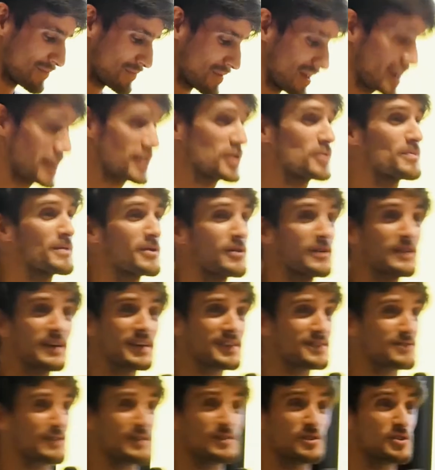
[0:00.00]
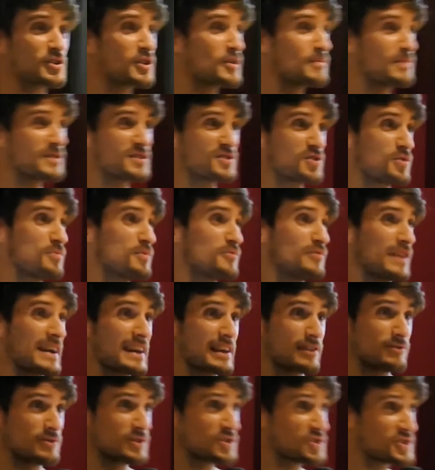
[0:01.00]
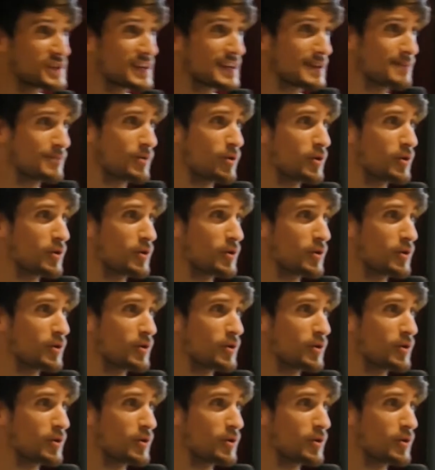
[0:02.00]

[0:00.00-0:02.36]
It could be on the other side. You could be super regular at the gym,